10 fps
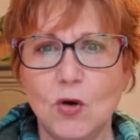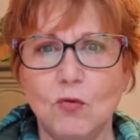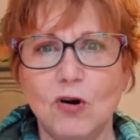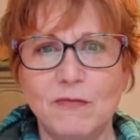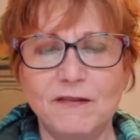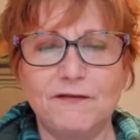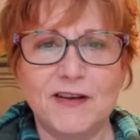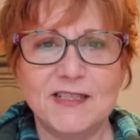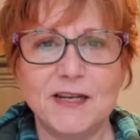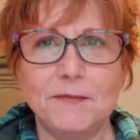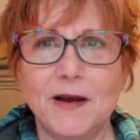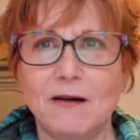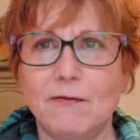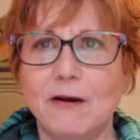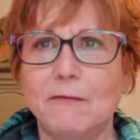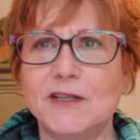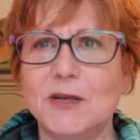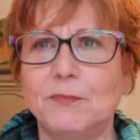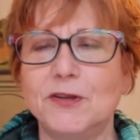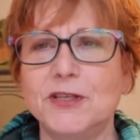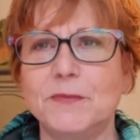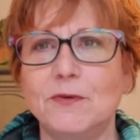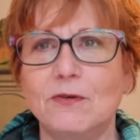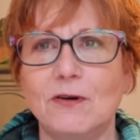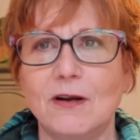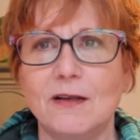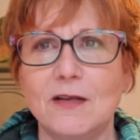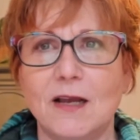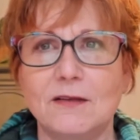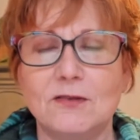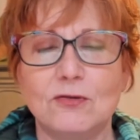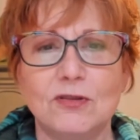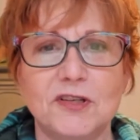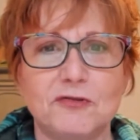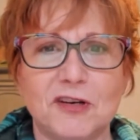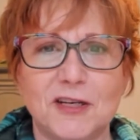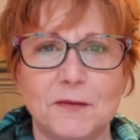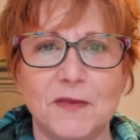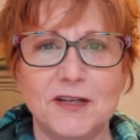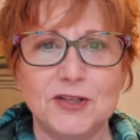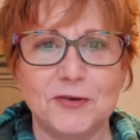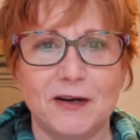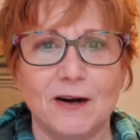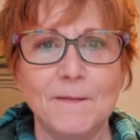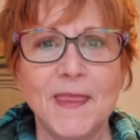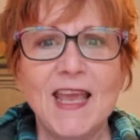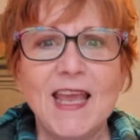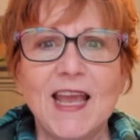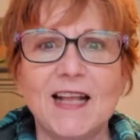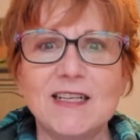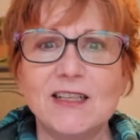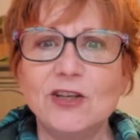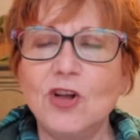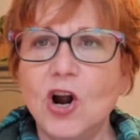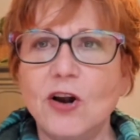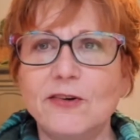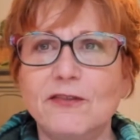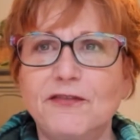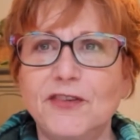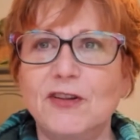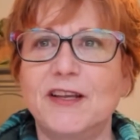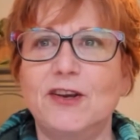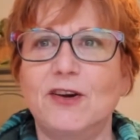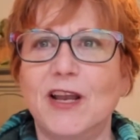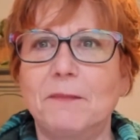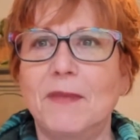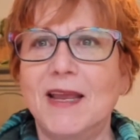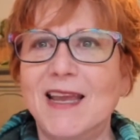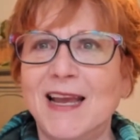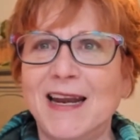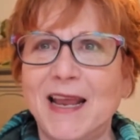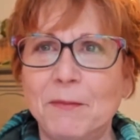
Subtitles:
warm and fuzzy about it when I was a principal or a school district administrator. It's a little harder to feel like you're making an